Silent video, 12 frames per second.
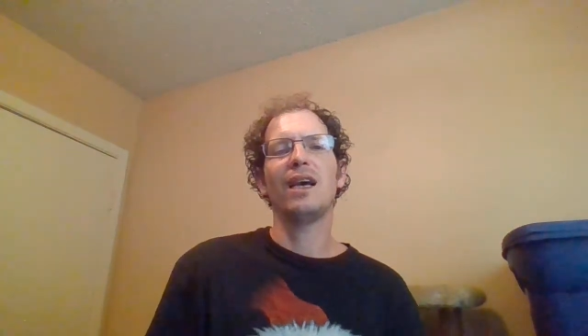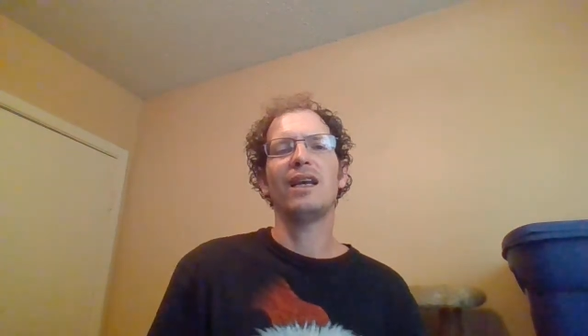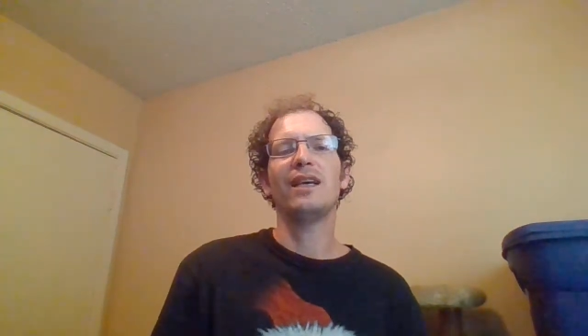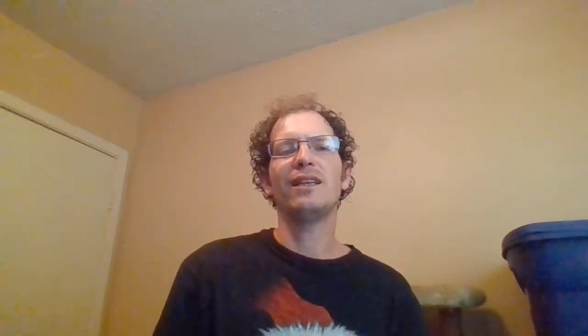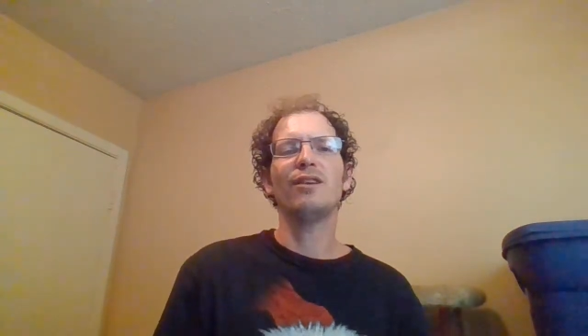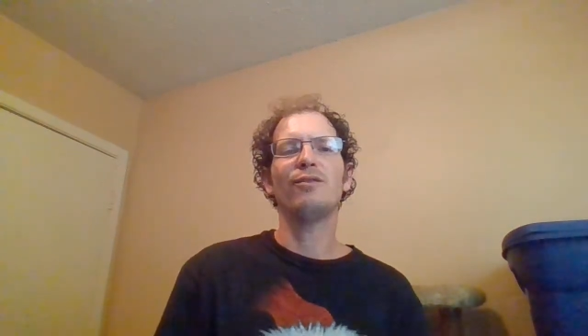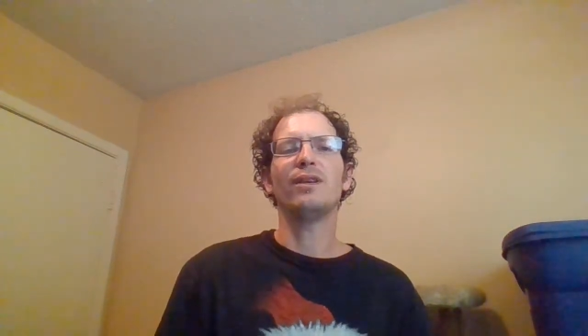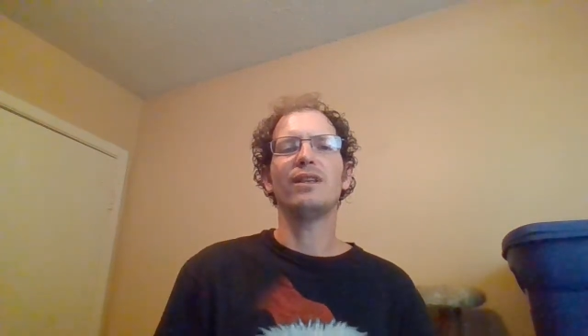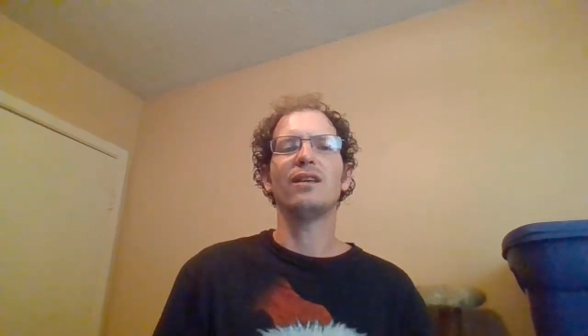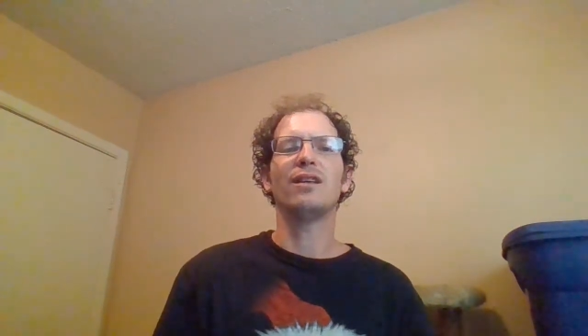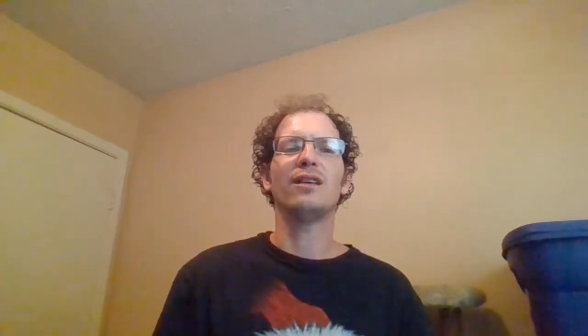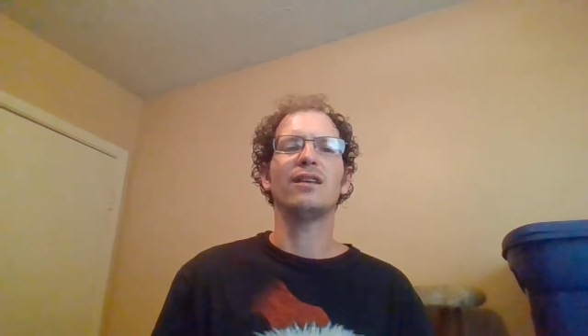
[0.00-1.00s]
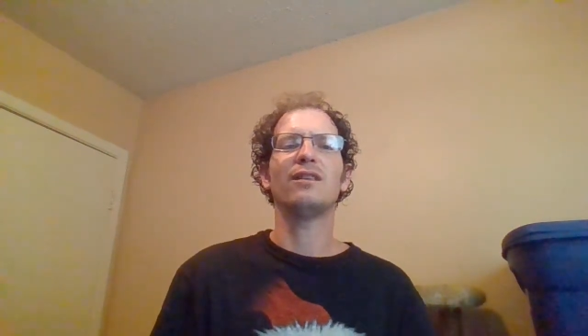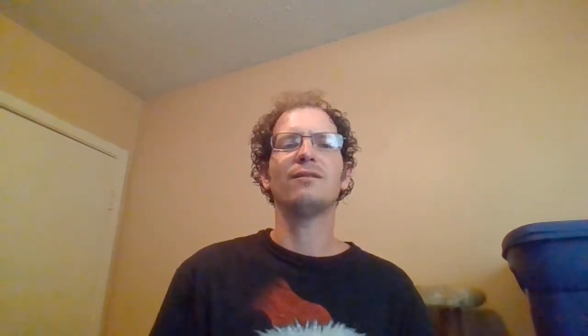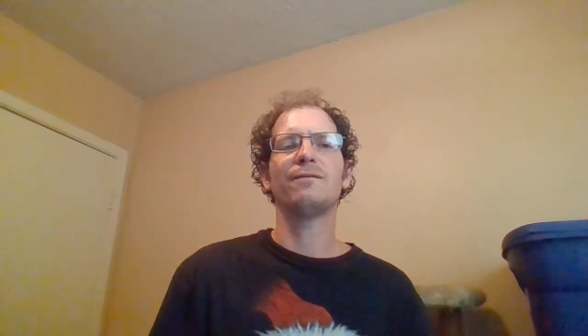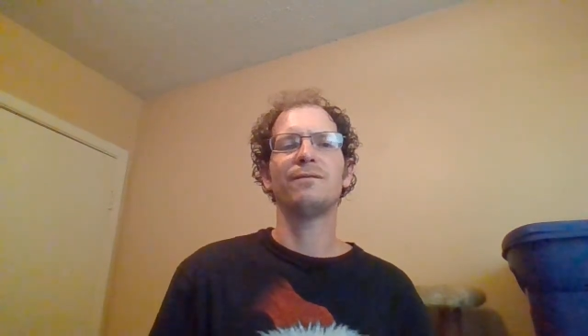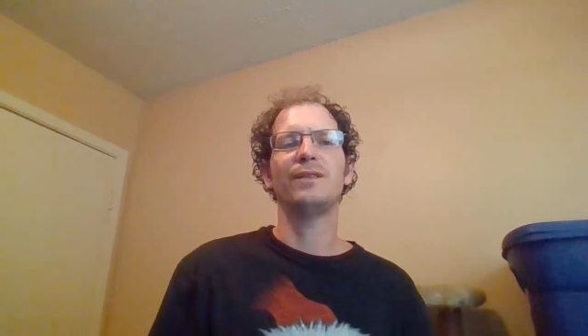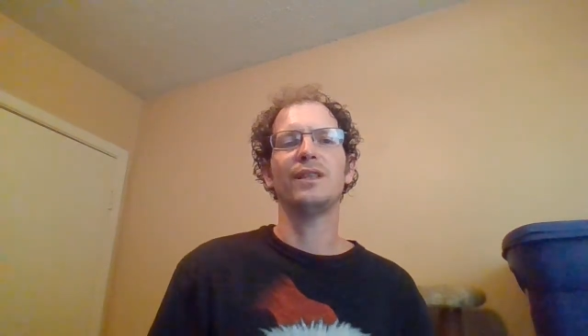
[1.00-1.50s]
and I know it all
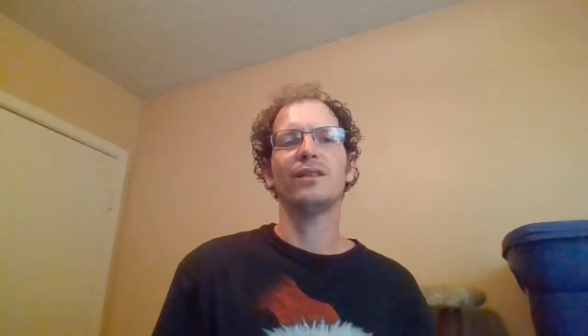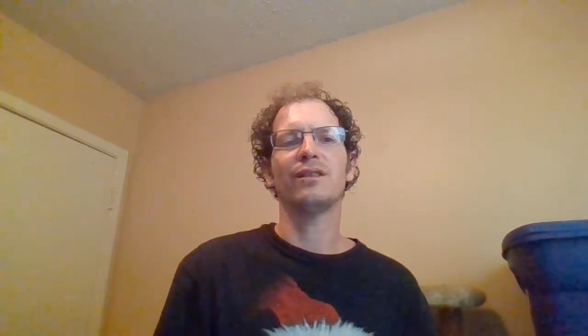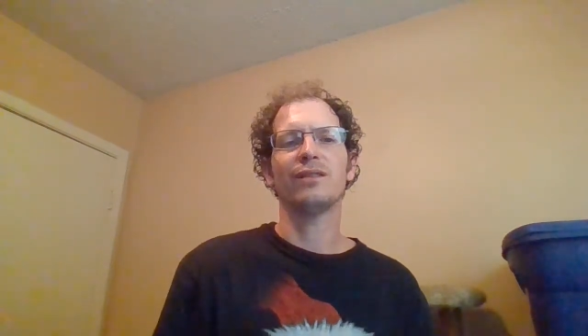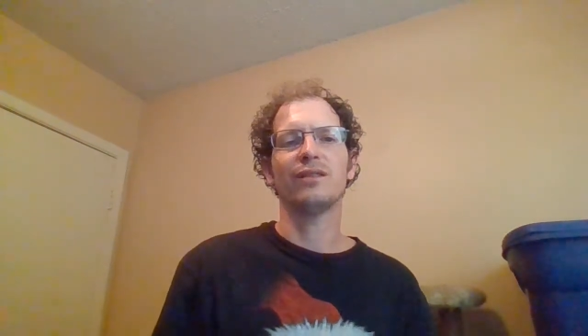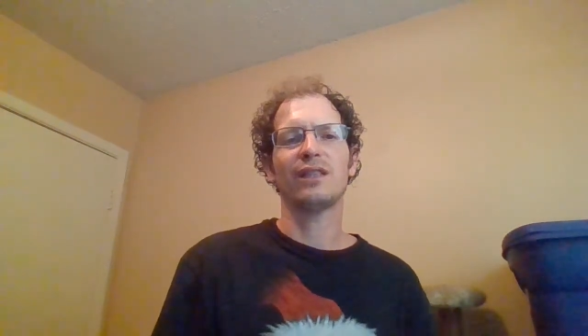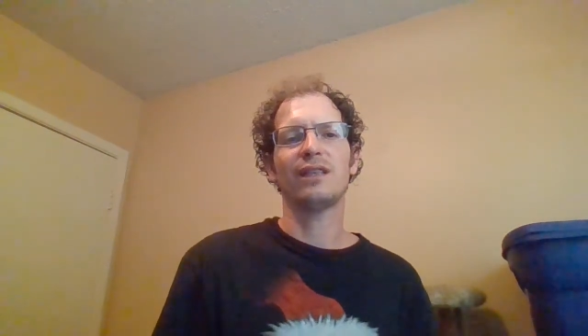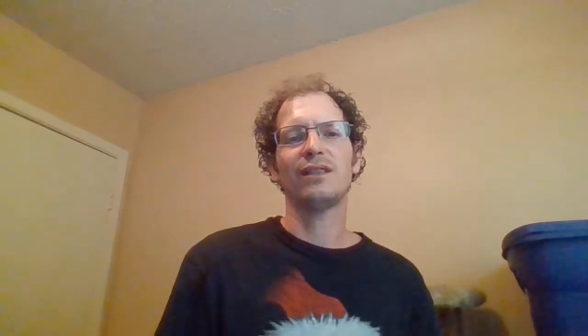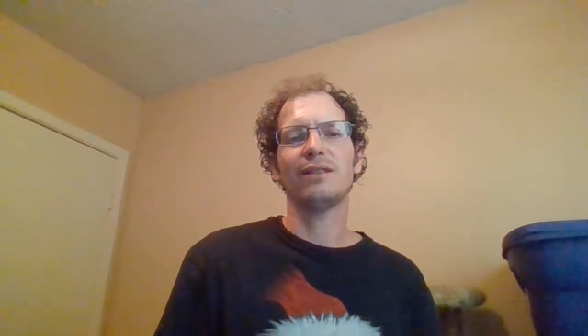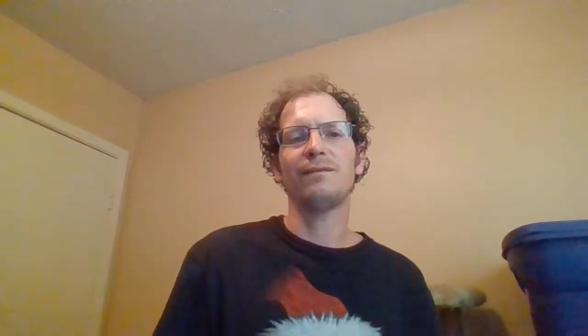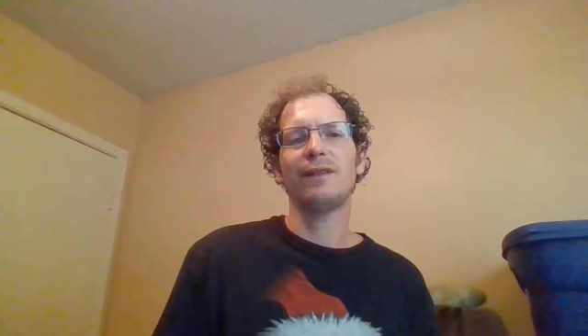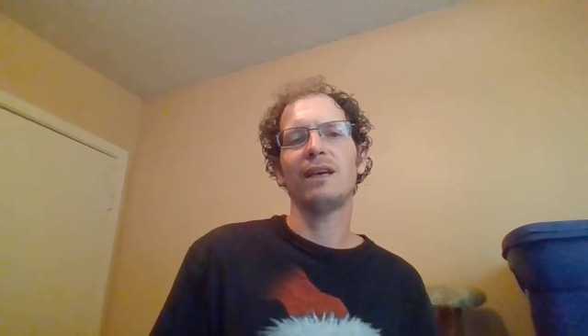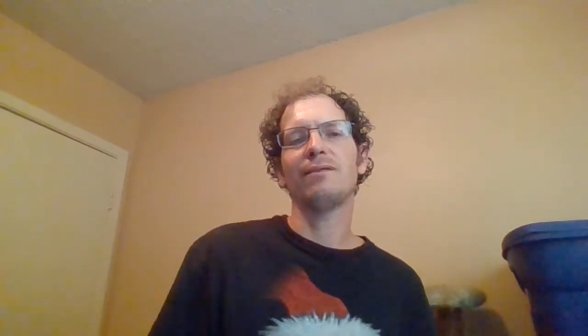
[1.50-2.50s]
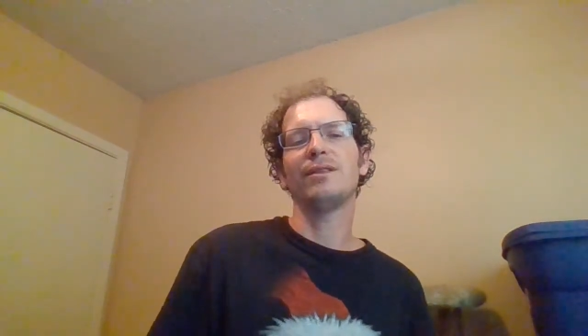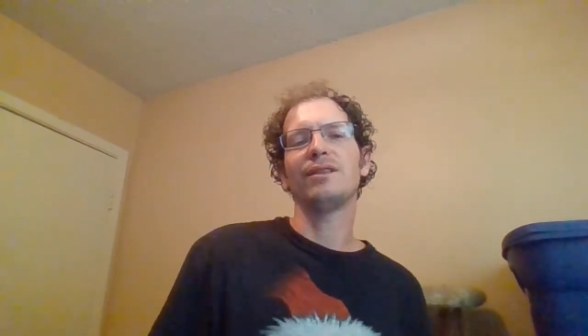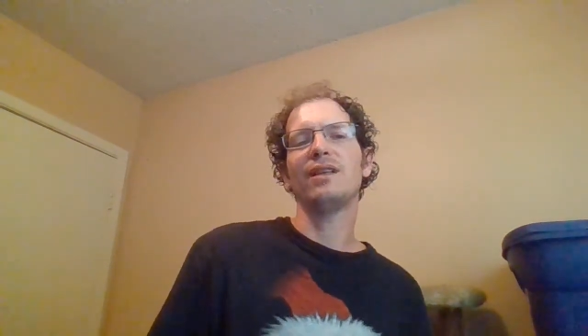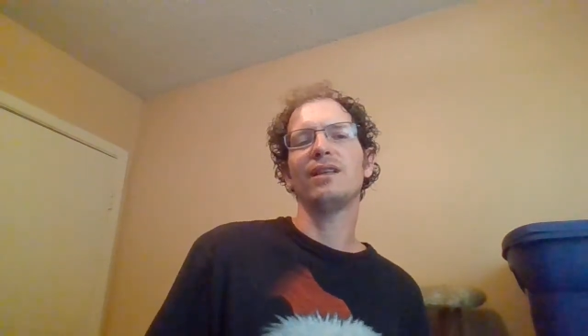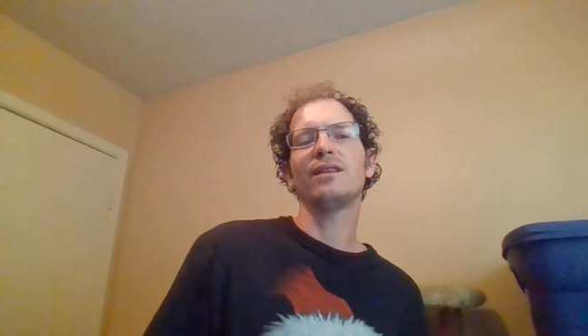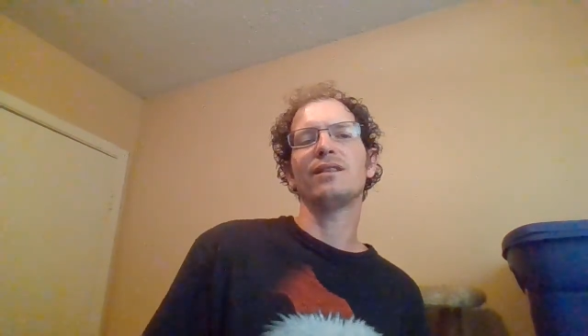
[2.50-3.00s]
feels as if
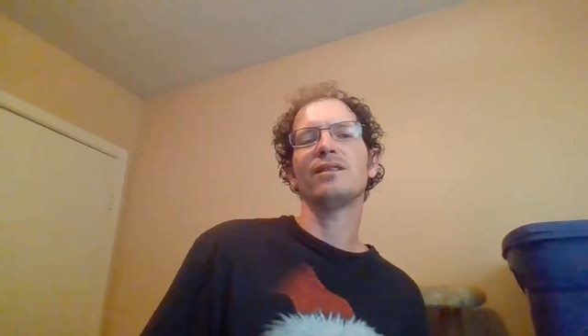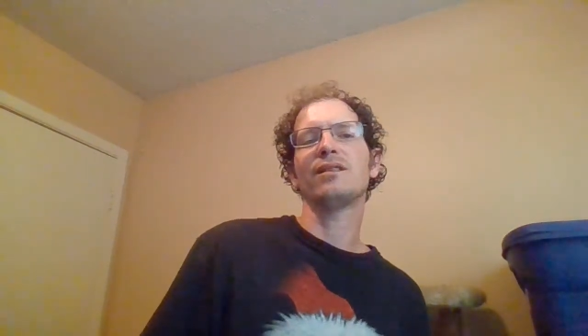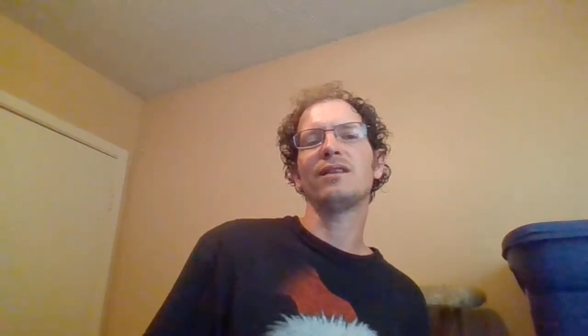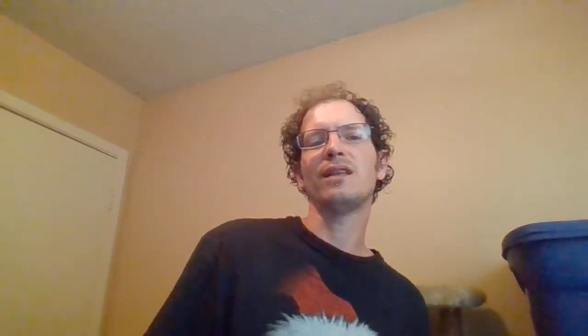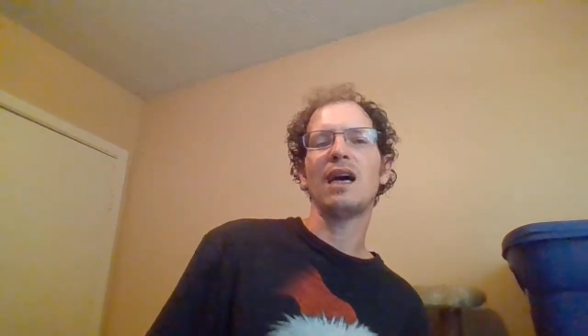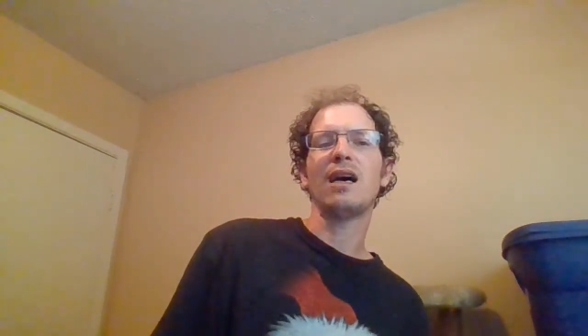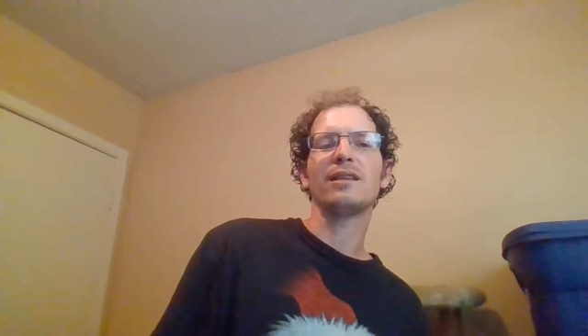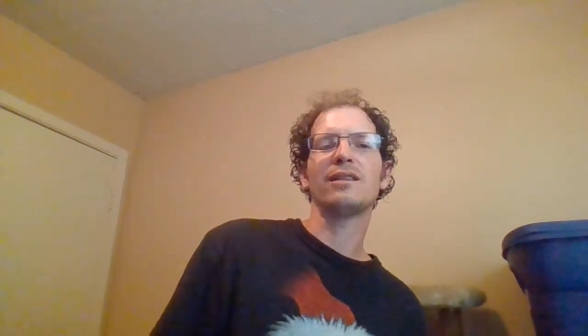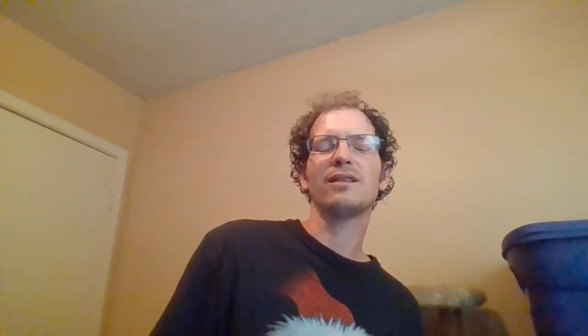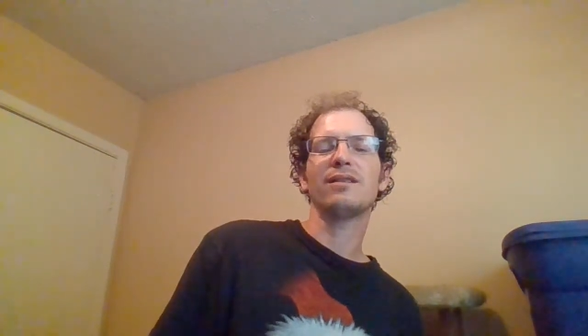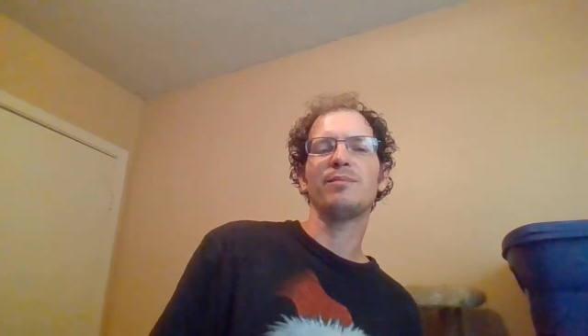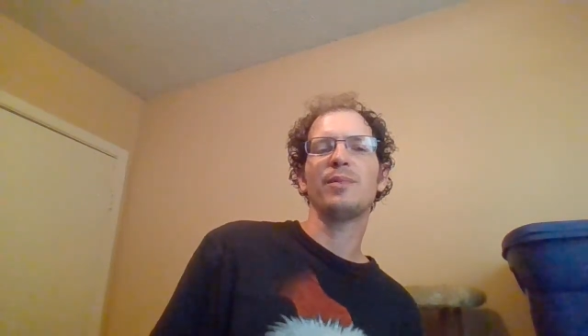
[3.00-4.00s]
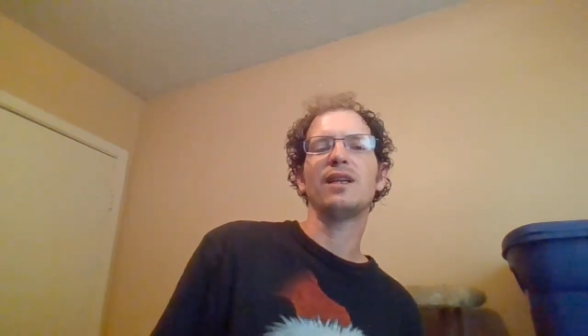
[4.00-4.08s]
everything is lost,